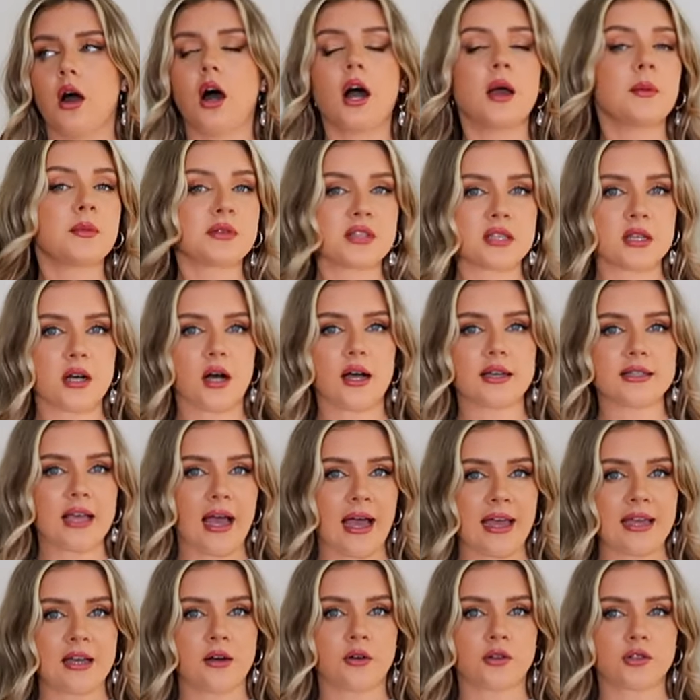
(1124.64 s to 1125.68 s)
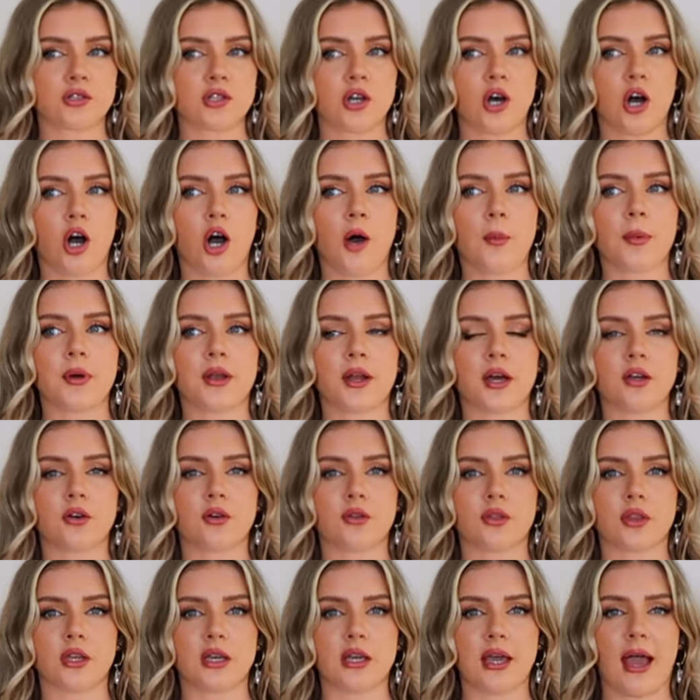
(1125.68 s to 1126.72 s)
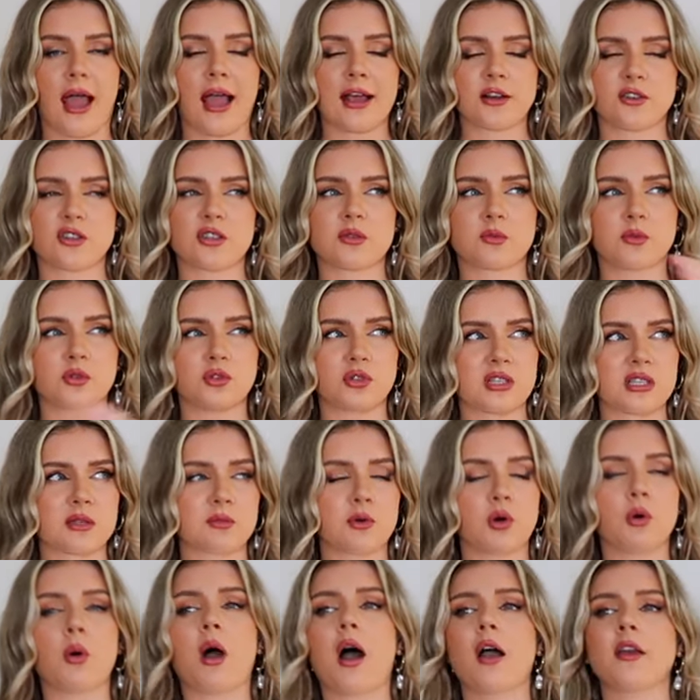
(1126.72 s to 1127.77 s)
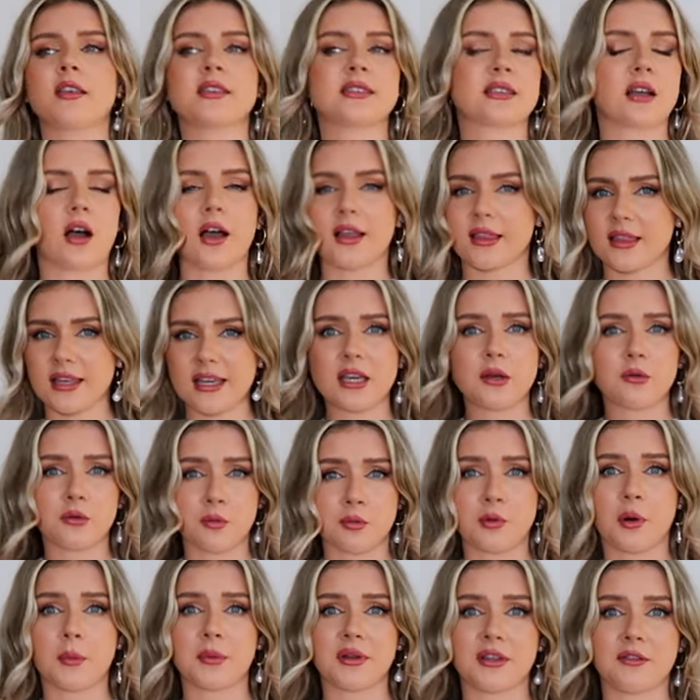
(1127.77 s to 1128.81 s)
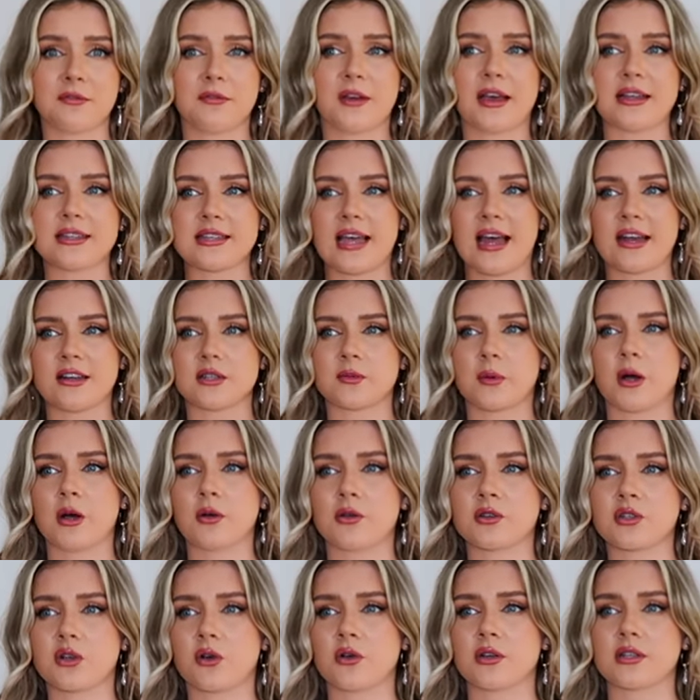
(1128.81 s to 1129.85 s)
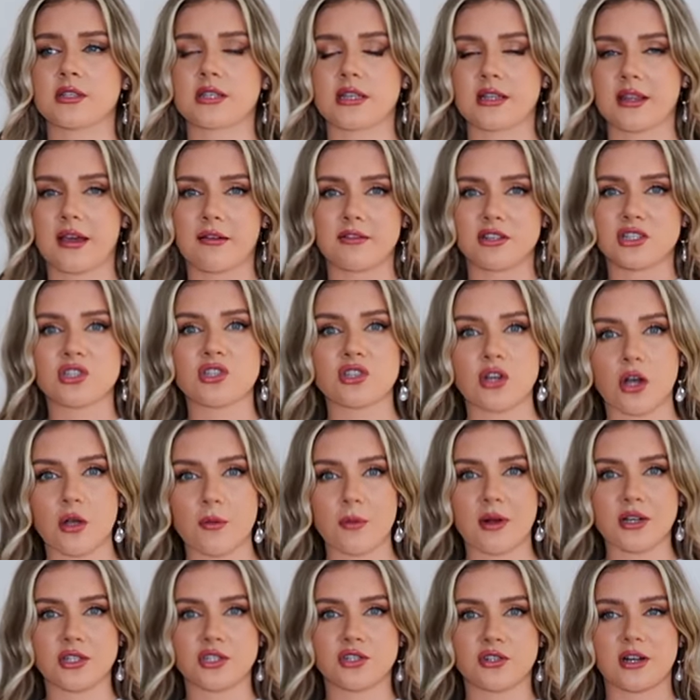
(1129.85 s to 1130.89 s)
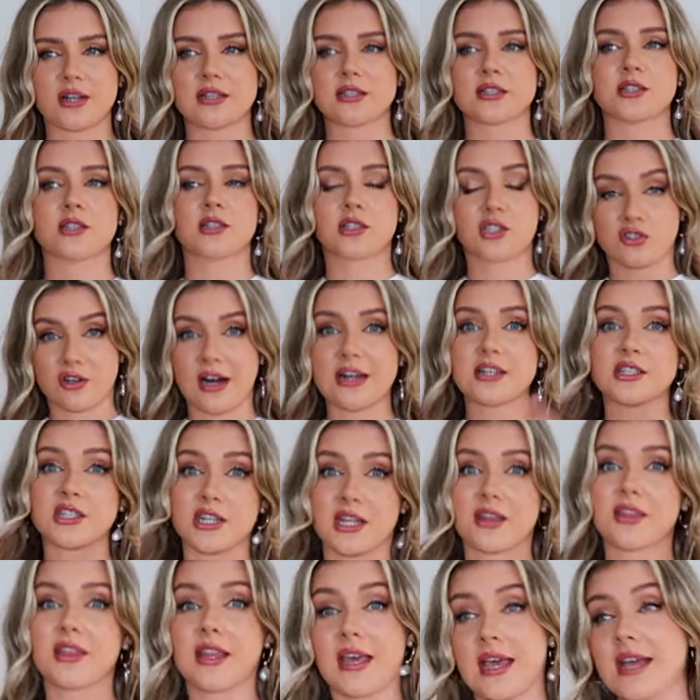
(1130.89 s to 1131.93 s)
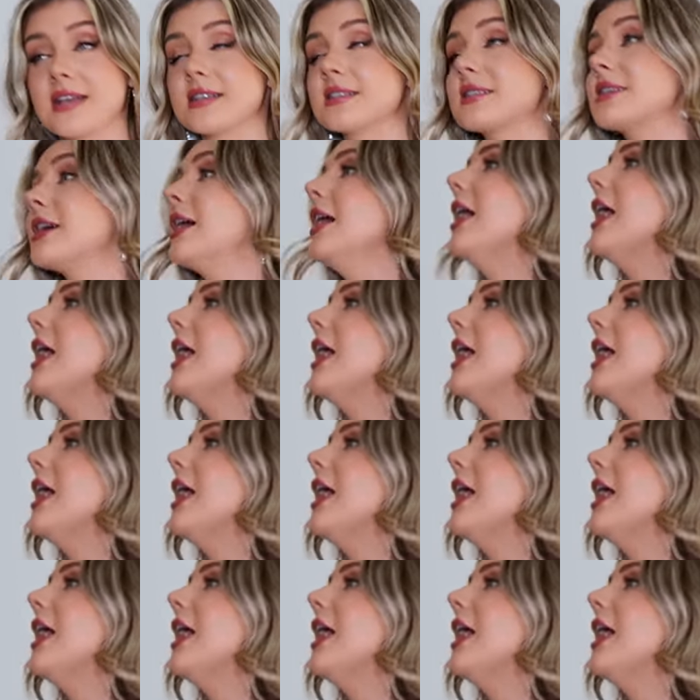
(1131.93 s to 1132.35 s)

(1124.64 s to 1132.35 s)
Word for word: I'm size 8 on top and I got the extra small to small. I, I think it would probably fit 10 as well because honestly there is so much stress, stretch in this.